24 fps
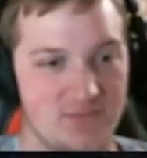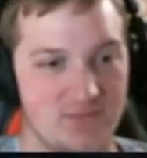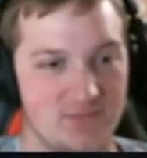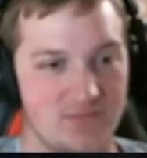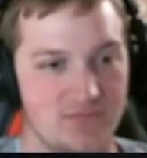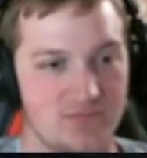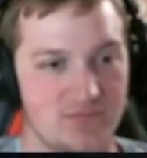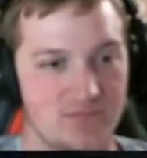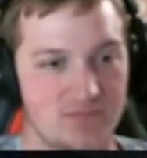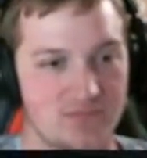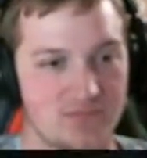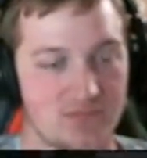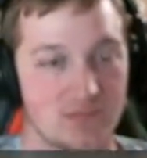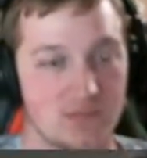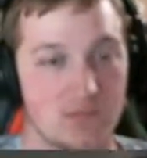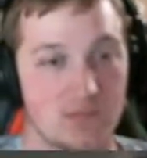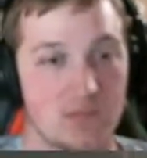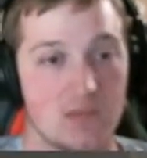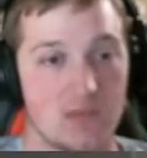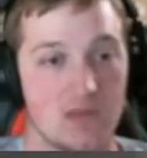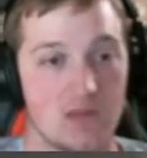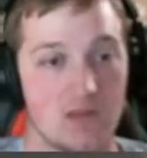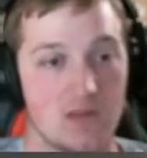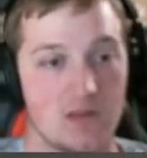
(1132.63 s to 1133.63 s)
Don't worry,
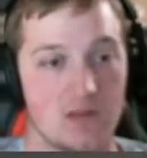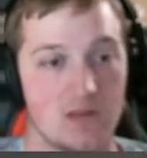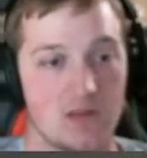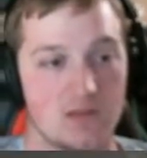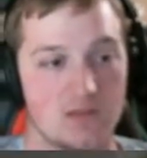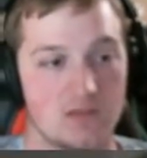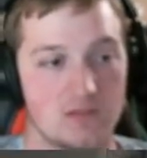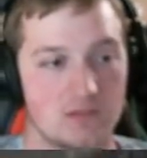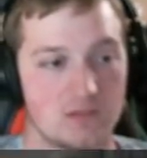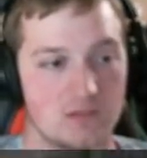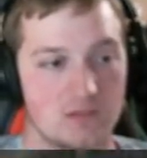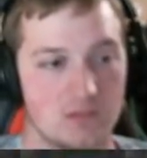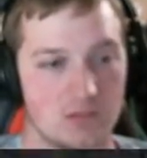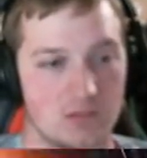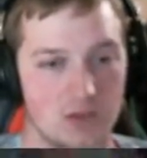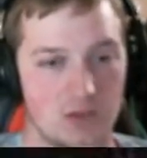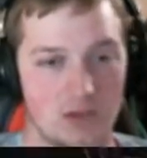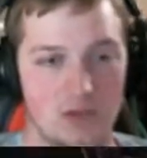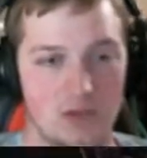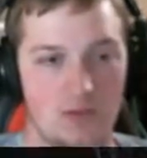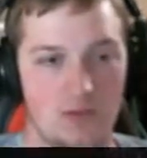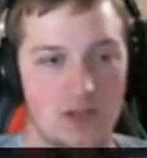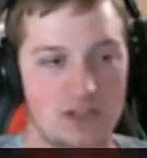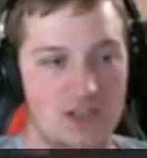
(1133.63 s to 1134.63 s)
oh,
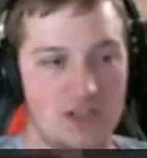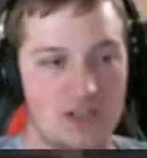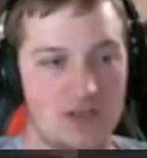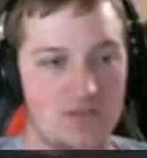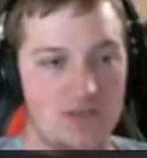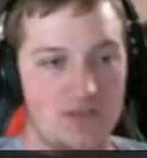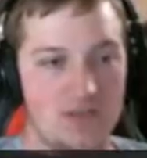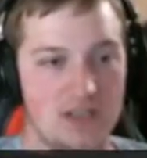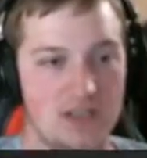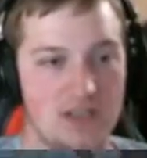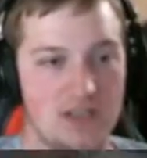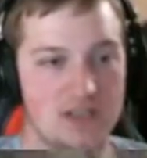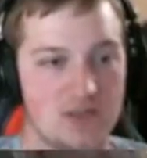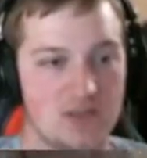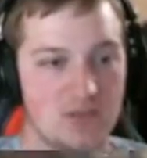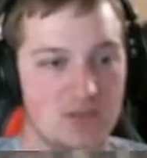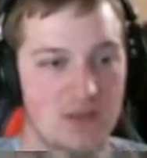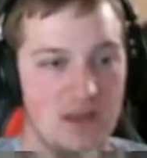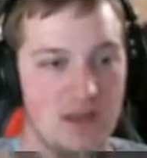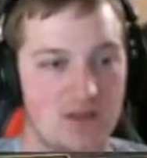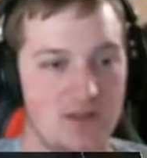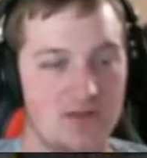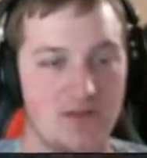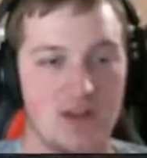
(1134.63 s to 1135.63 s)
watch out for the laser right
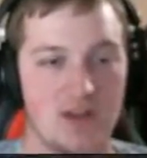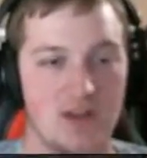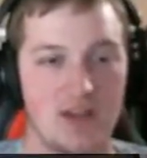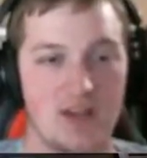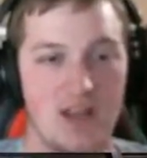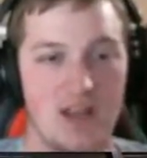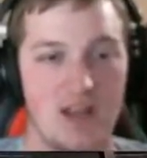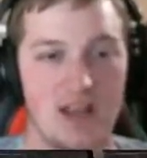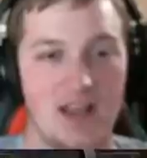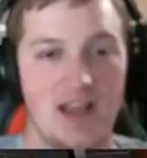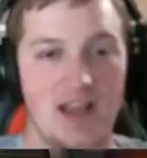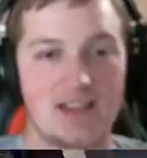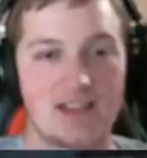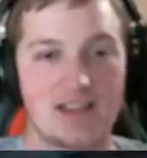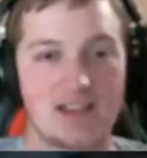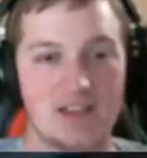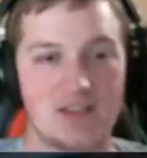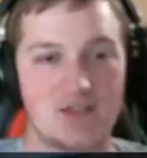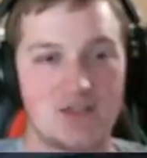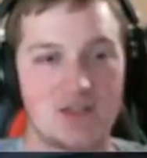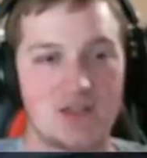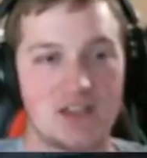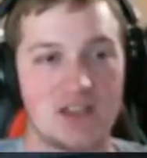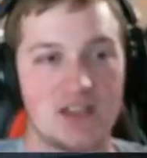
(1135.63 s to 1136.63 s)
in front of you. That's a
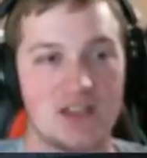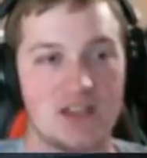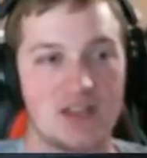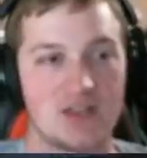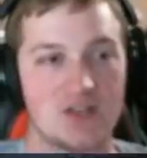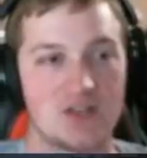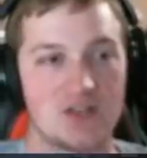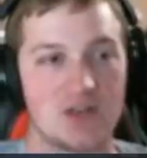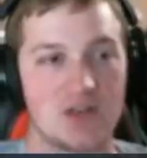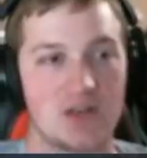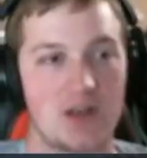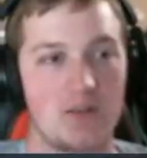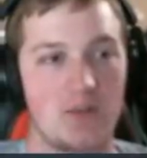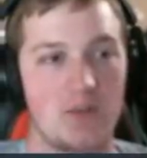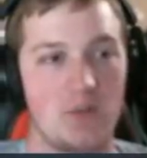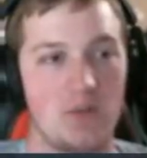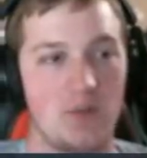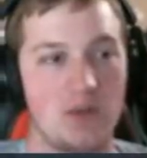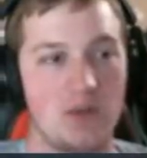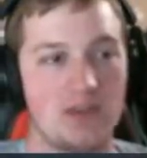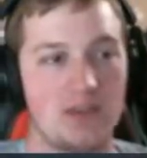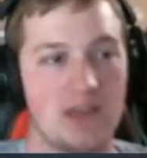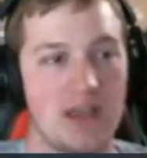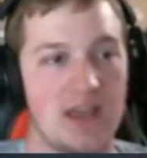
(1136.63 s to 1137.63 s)
tricky little trap. What
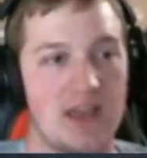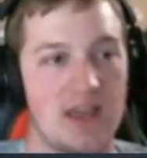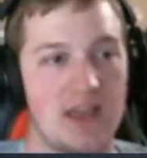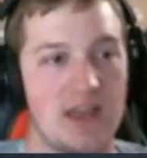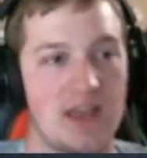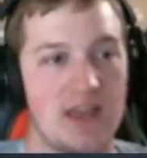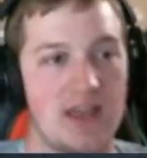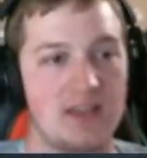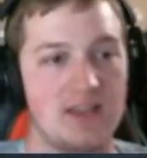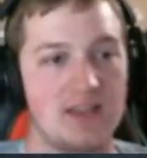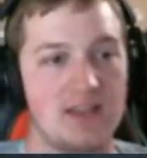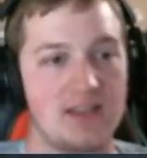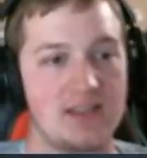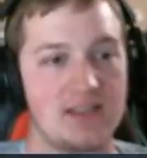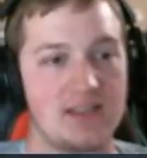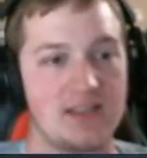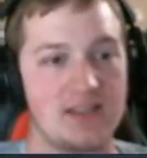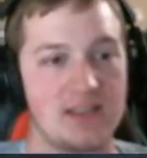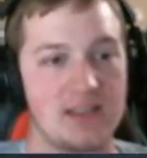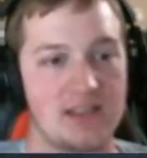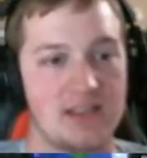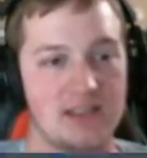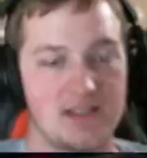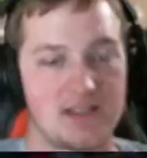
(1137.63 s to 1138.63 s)
the hell is this?
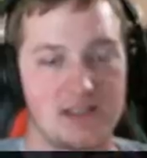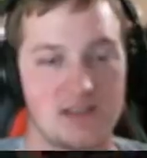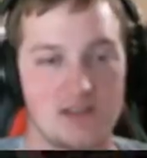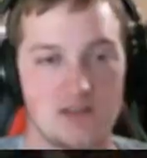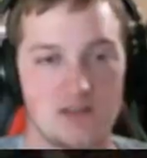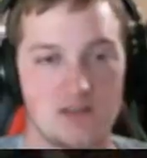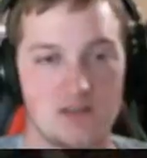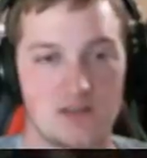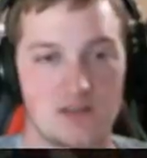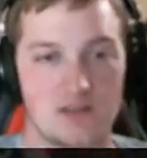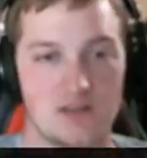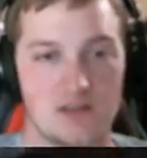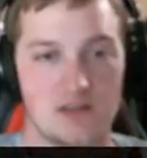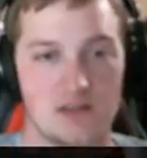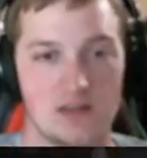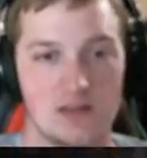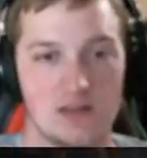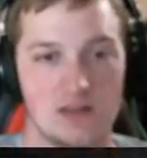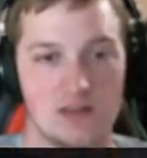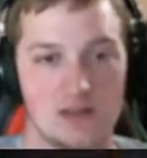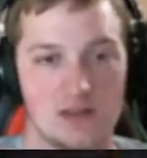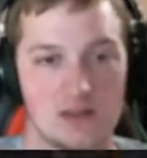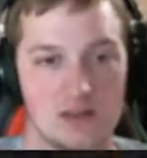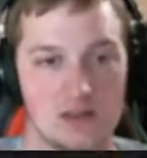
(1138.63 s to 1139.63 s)
Is just a thought
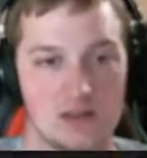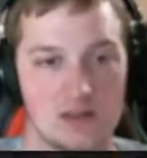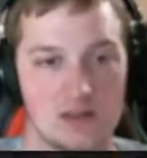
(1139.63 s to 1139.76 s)
experiment.